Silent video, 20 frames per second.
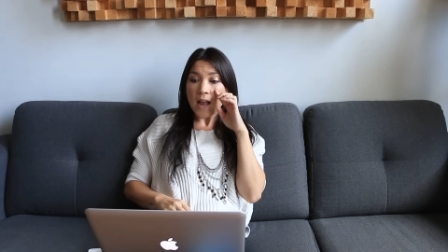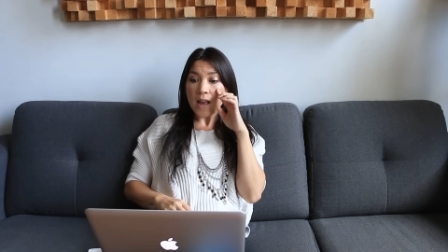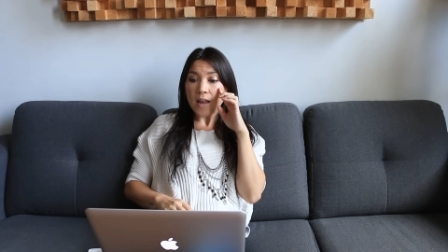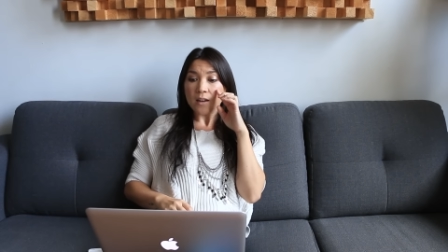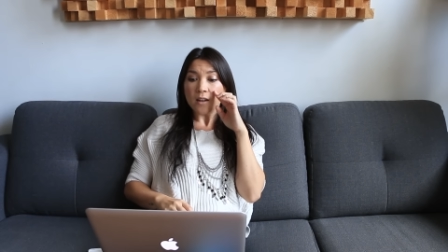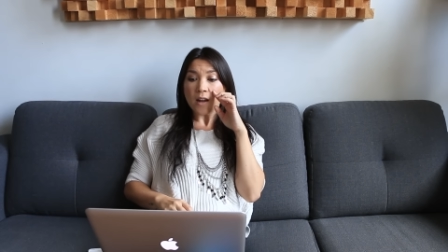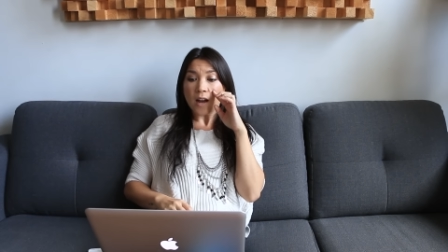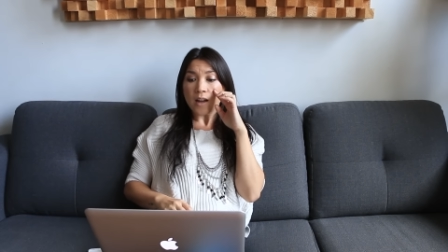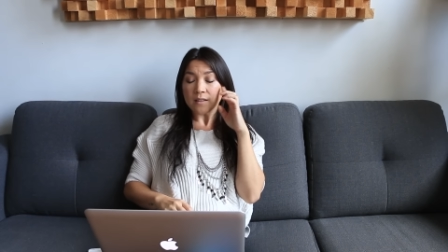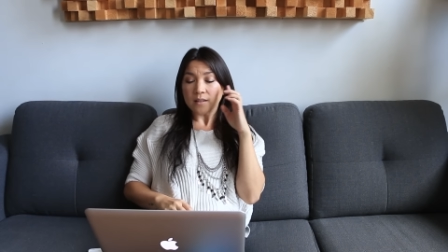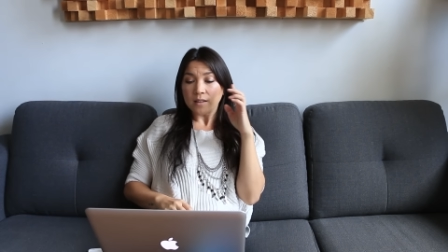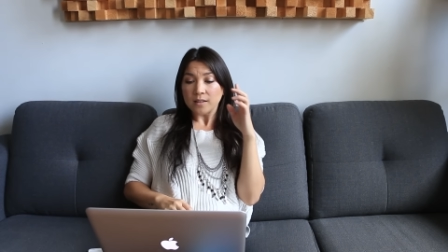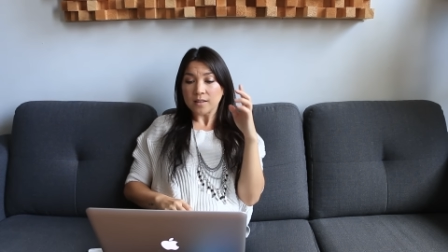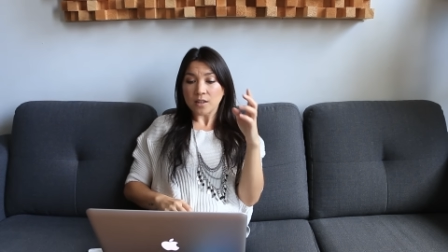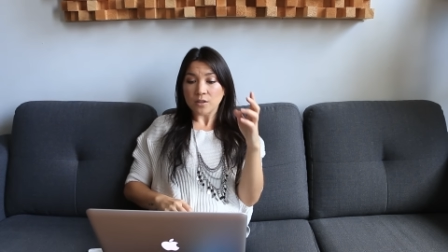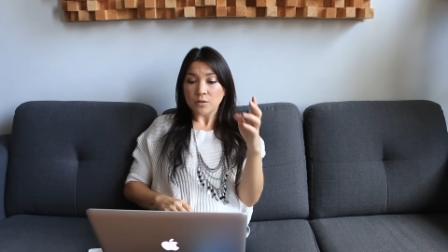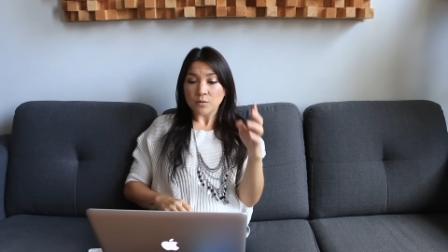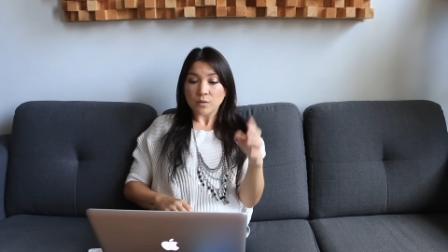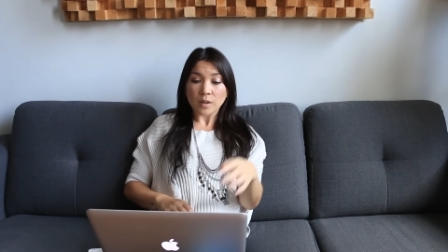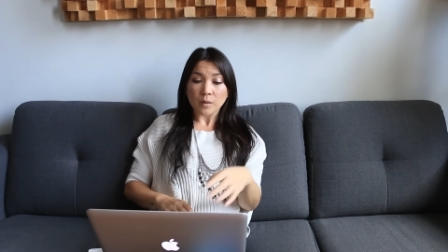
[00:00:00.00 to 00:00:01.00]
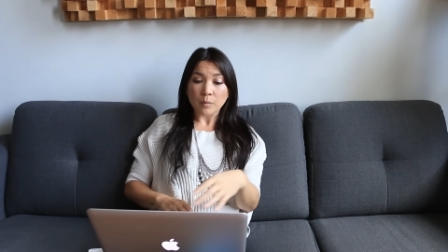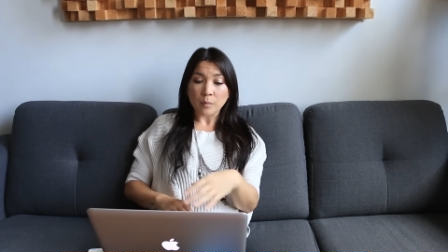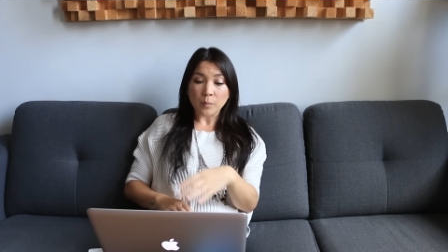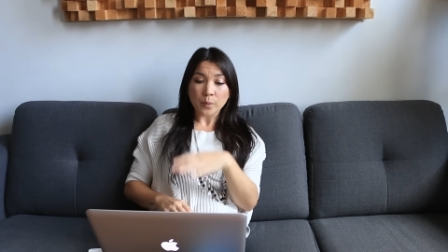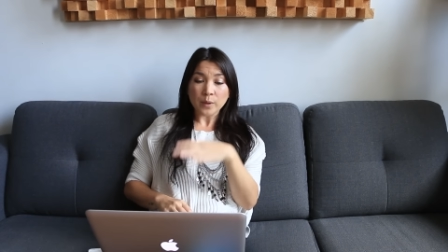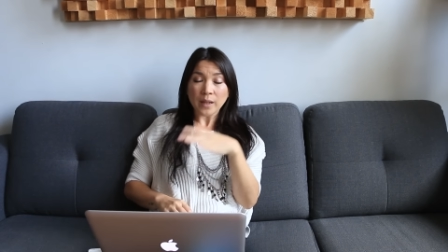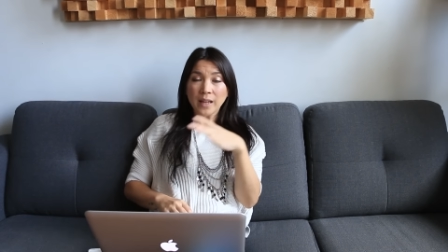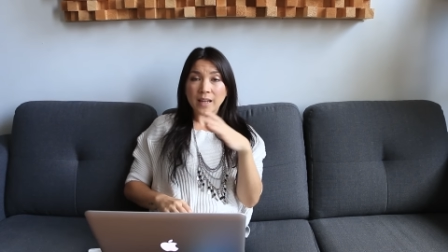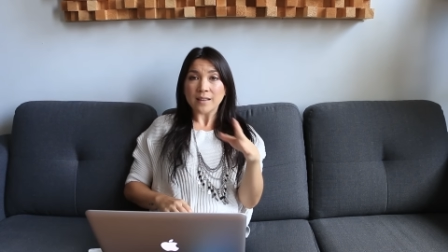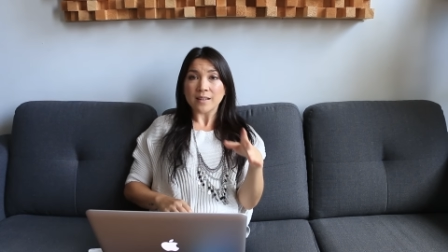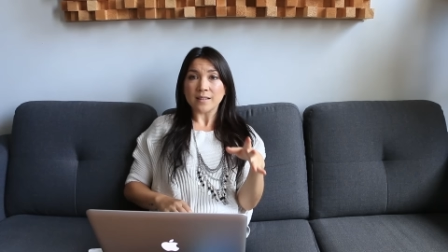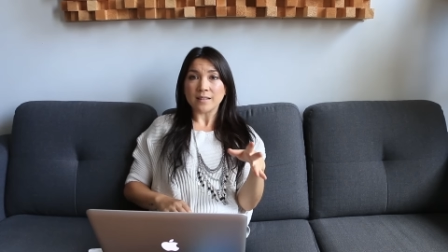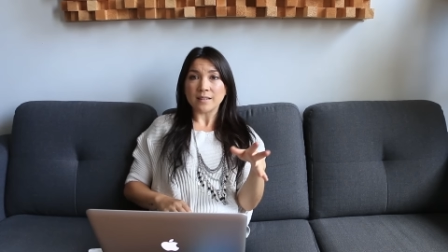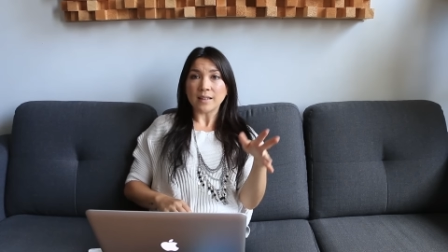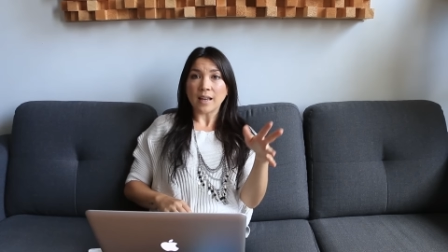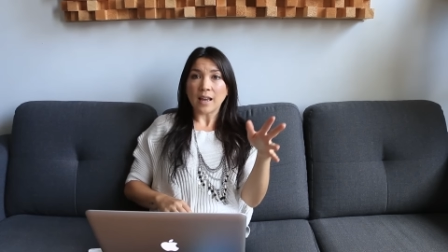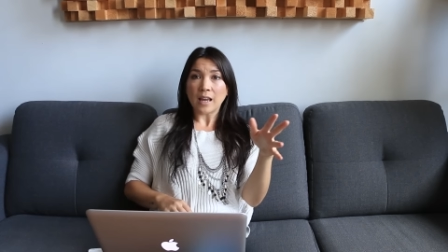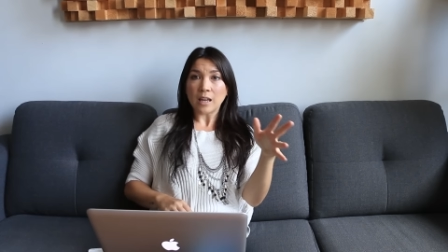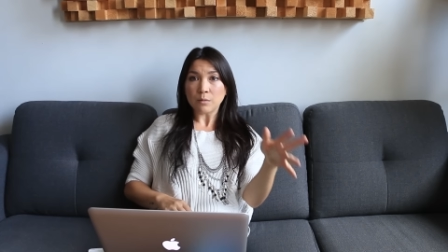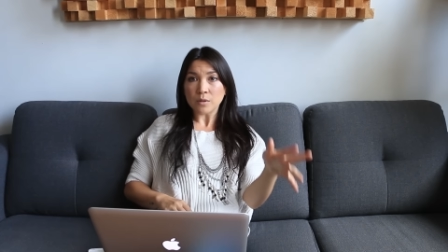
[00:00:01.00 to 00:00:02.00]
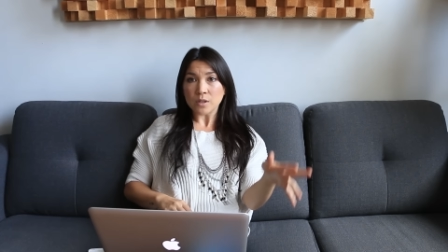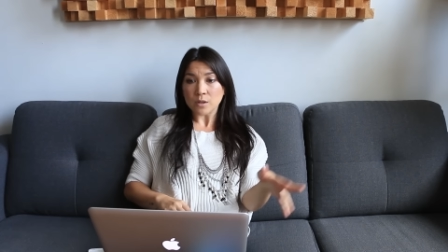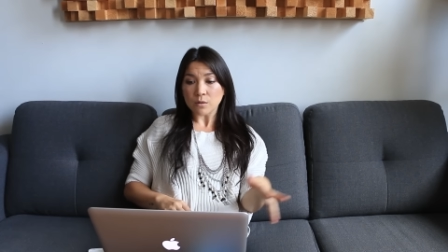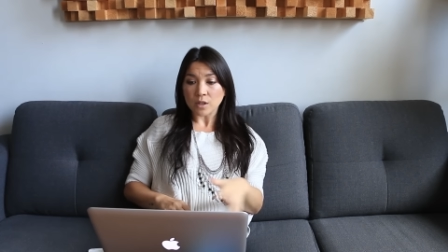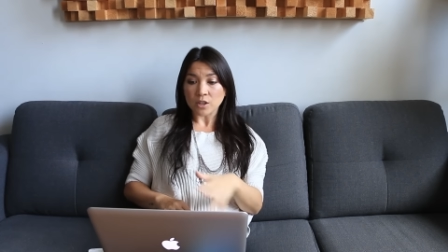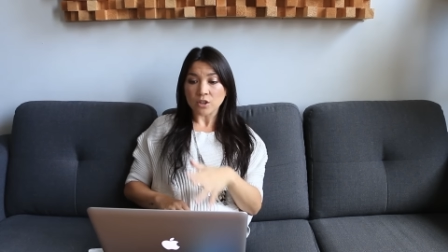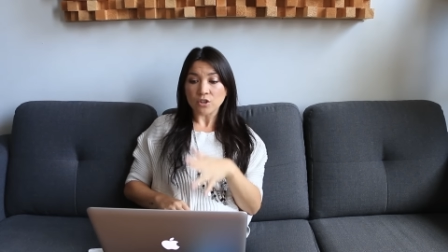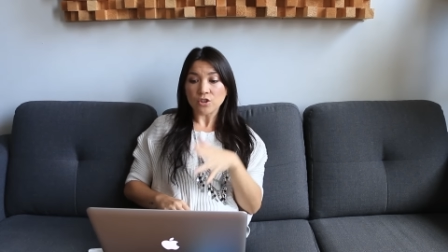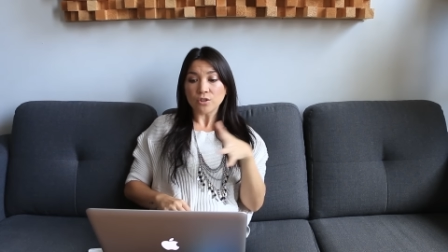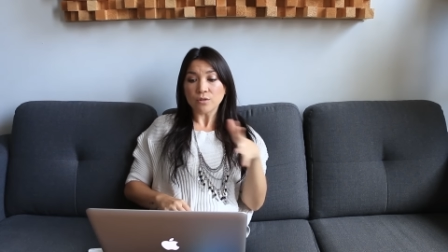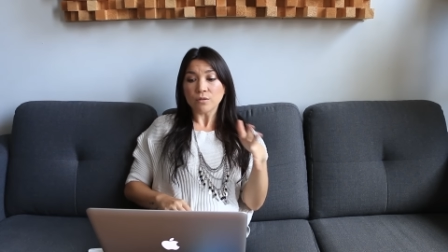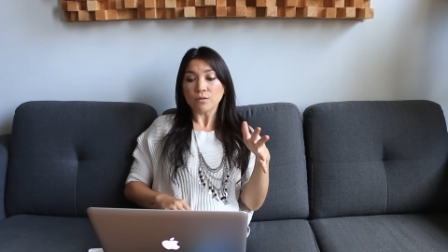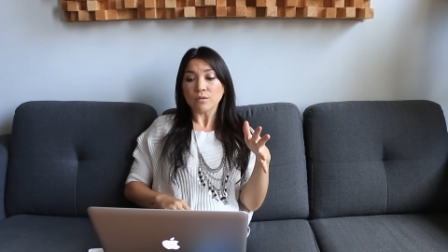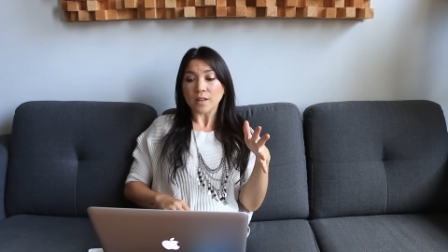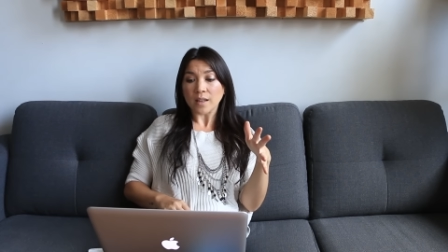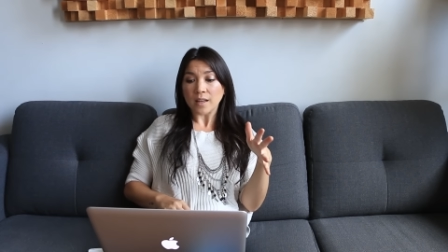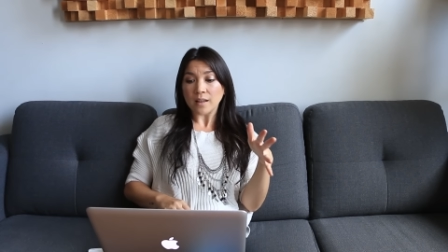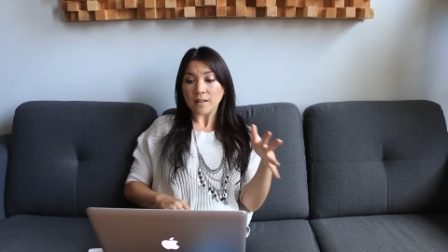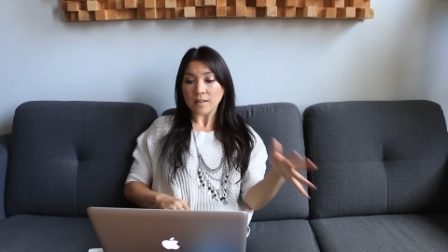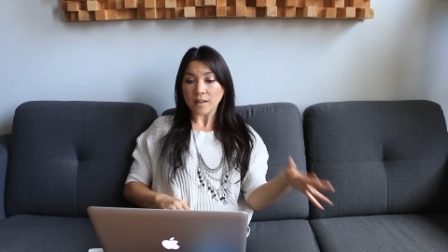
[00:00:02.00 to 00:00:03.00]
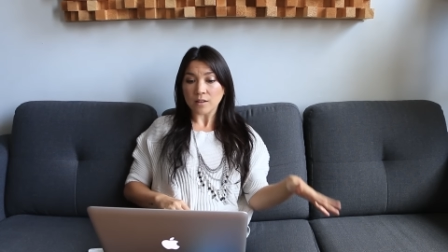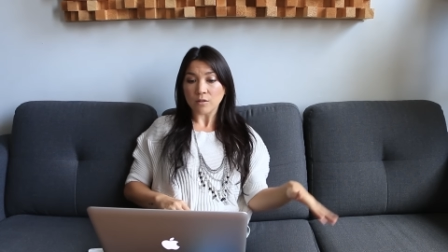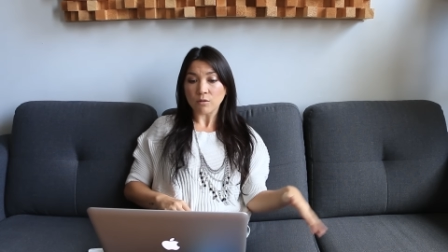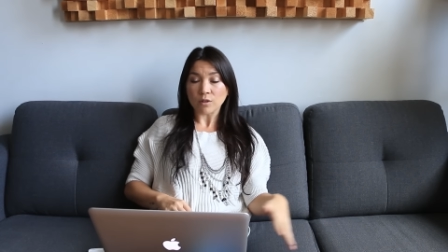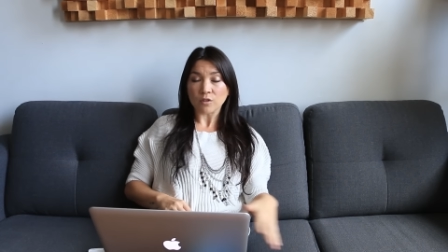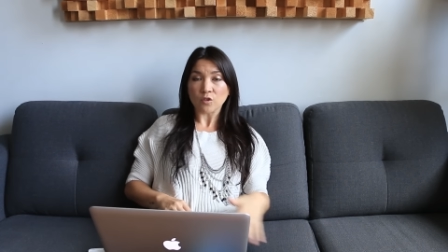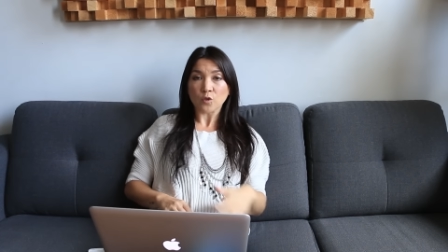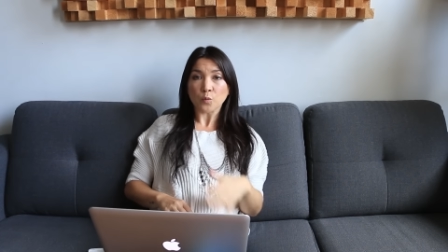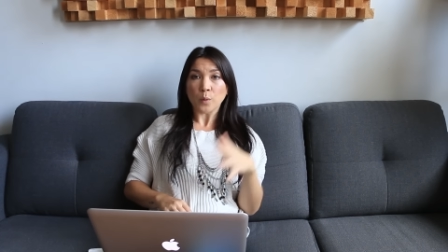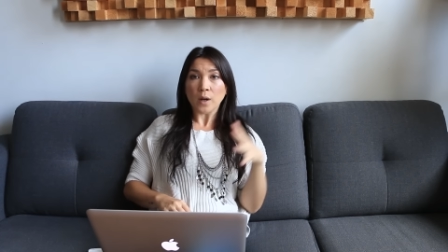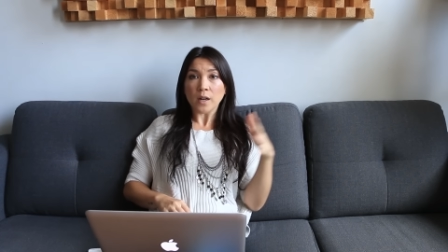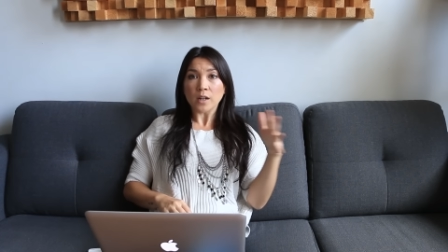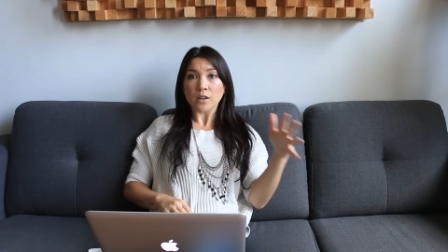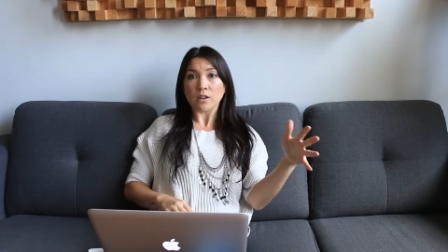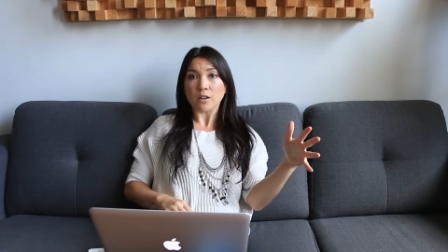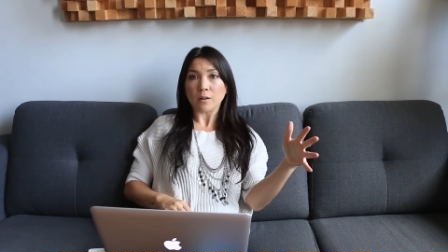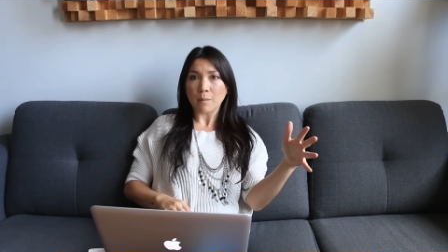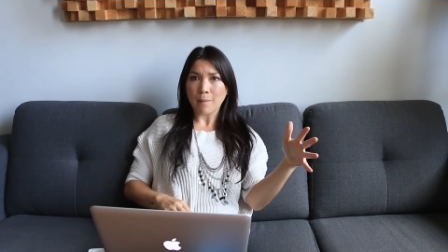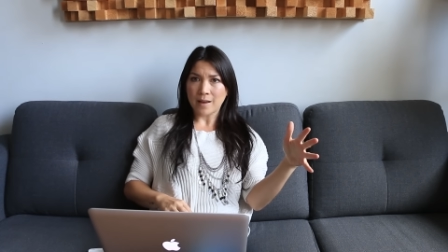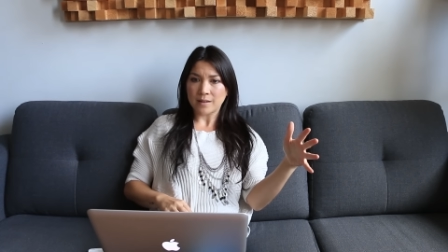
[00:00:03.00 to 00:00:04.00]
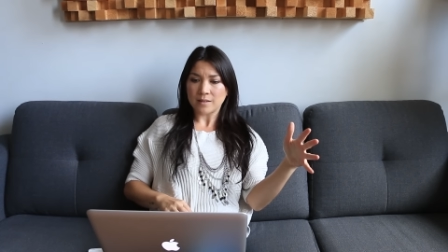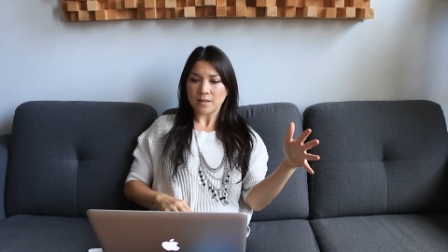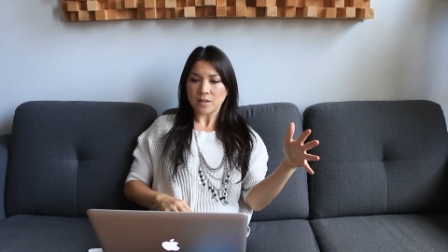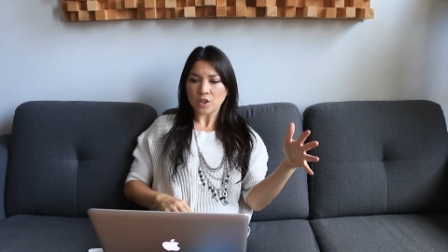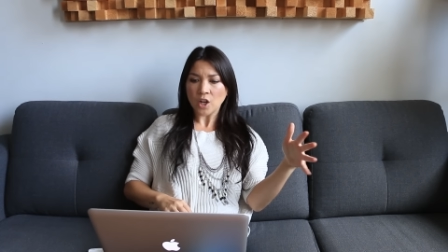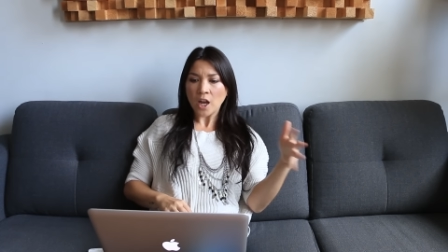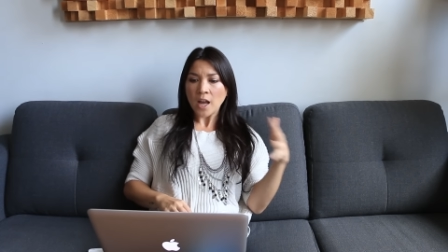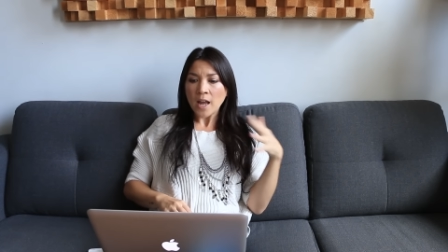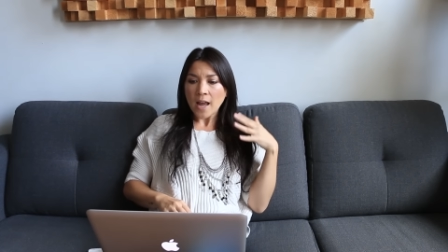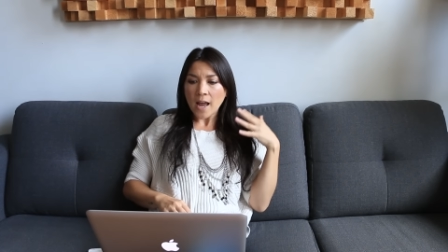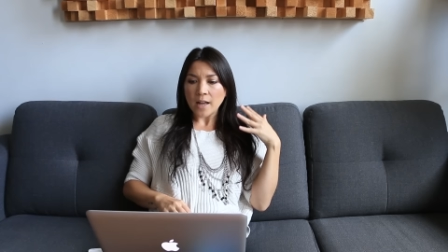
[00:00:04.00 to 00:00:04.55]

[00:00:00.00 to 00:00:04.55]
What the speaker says: And I think that you can play this game and you can do this and you can spread a good message